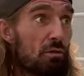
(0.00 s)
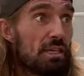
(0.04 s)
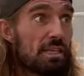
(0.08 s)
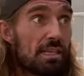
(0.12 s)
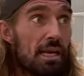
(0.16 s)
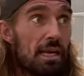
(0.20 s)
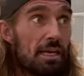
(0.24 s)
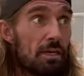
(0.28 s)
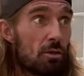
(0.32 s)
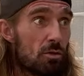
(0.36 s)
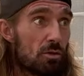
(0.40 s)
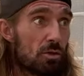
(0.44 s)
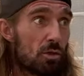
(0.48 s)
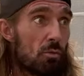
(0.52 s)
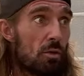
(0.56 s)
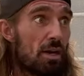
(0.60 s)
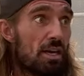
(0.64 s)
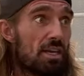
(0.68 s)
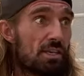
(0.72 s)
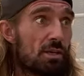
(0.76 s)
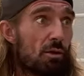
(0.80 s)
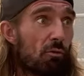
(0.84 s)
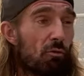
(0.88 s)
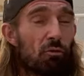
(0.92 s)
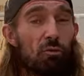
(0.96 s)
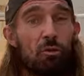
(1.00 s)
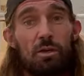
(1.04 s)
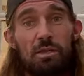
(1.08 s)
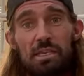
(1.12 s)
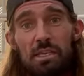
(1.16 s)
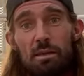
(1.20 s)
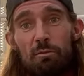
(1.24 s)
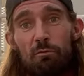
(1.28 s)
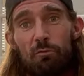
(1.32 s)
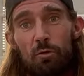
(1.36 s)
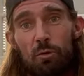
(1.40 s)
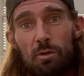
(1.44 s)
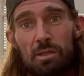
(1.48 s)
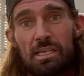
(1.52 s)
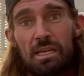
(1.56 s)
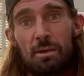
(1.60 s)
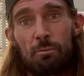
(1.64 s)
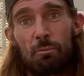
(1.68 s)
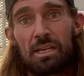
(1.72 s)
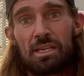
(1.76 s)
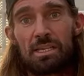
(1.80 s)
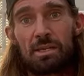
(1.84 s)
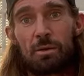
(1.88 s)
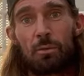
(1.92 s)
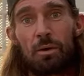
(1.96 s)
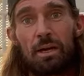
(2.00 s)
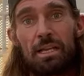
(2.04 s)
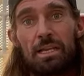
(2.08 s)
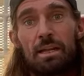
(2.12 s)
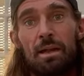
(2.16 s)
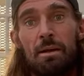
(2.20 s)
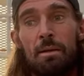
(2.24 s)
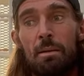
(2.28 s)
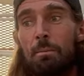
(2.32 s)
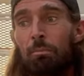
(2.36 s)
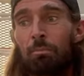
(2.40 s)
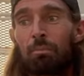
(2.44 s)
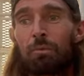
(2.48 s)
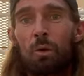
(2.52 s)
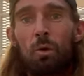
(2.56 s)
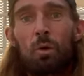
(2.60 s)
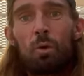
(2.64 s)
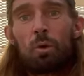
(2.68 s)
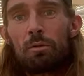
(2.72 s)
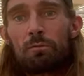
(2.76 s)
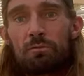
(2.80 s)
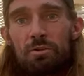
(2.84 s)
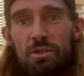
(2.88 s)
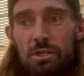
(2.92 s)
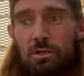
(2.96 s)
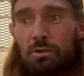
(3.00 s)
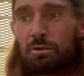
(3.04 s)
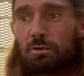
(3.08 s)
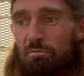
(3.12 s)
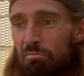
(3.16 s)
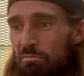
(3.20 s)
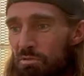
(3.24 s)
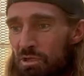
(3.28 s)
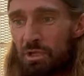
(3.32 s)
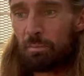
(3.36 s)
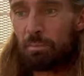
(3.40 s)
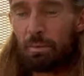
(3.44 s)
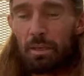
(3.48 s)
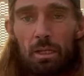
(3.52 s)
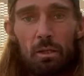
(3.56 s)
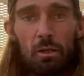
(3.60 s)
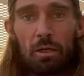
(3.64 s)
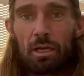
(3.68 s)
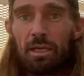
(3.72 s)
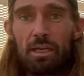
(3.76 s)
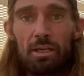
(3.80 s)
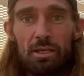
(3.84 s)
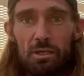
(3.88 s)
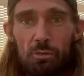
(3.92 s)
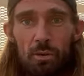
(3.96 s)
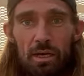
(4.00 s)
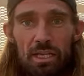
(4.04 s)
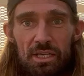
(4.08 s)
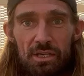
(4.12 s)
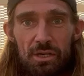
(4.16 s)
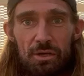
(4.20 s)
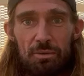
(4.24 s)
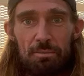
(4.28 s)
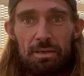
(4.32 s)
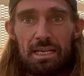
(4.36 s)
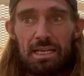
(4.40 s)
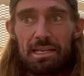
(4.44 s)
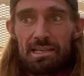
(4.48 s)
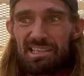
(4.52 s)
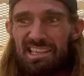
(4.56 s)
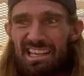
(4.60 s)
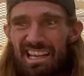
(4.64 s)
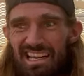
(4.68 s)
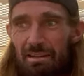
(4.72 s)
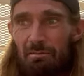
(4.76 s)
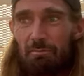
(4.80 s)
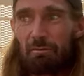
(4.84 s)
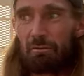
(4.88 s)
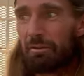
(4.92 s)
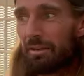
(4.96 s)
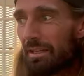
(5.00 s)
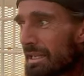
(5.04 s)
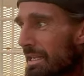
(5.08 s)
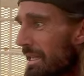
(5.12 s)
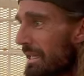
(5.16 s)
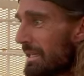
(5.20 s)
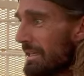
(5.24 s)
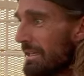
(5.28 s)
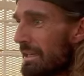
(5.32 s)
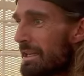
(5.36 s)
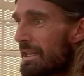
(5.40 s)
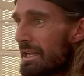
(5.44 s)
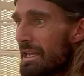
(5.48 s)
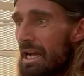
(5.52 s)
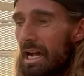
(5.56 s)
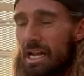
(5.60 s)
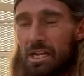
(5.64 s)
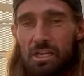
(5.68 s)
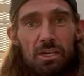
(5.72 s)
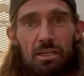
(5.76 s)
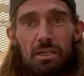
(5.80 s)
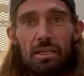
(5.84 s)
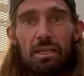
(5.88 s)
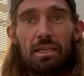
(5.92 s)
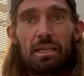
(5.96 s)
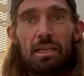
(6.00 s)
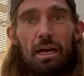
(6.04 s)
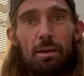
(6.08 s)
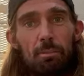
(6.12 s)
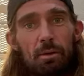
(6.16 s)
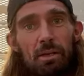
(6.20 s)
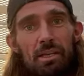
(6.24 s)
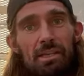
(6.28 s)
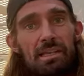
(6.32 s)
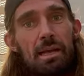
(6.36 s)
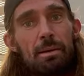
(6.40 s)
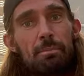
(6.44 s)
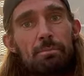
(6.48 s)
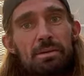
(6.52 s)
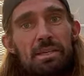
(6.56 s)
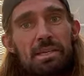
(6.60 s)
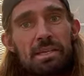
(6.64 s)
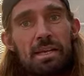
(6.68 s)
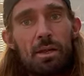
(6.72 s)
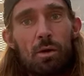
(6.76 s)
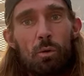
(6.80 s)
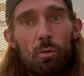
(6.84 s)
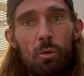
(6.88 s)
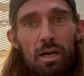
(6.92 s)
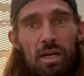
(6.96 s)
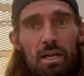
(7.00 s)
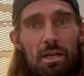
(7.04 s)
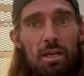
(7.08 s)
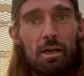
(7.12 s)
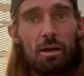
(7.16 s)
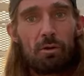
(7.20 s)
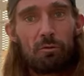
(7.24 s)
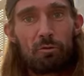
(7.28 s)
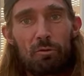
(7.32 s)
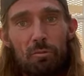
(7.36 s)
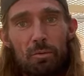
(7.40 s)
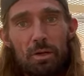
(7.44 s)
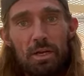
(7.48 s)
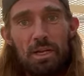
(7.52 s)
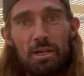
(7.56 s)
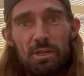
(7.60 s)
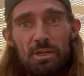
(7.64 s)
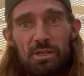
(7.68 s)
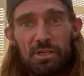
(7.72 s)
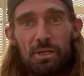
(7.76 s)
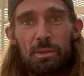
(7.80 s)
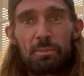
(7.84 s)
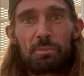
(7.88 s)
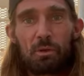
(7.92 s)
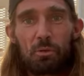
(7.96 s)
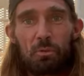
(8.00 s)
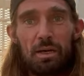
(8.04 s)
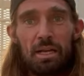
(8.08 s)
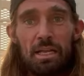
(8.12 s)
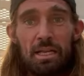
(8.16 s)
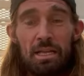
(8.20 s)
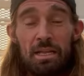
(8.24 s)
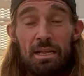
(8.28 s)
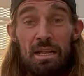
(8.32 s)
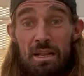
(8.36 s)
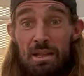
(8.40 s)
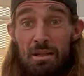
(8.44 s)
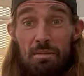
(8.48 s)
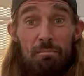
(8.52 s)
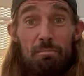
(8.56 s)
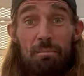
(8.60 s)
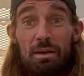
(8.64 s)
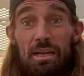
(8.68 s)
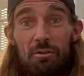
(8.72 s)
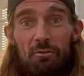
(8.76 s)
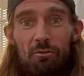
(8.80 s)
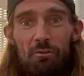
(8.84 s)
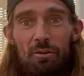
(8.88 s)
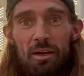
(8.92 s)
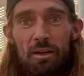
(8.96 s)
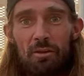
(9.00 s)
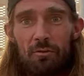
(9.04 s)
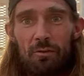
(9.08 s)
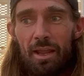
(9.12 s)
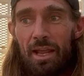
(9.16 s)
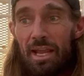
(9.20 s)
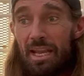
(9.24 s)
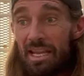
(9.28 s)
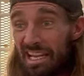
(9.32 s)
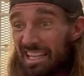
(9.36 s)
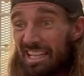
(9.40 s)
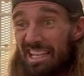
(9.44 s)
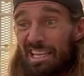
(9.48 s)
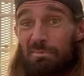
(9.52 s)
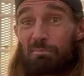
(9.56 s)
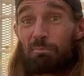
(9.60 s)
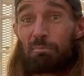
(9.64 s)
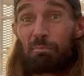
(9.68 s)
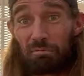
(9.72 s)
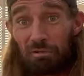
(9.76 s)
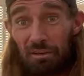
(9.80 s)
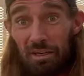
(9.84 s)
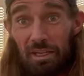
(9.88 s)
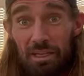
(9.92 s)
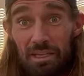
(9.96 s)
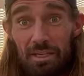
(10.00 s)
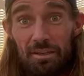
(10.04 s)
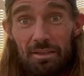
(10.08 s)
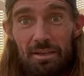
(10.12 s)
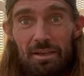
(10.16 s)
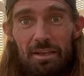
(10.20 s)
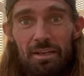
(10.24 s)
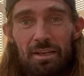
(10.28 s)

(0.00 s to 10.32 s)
cycles away, so 13, 14 weeks away, all of a sudden should be looking at 22 minutes and then thinking, actually, I'm only 10% away from running a sub 20 minute 5K, and that's brilliant.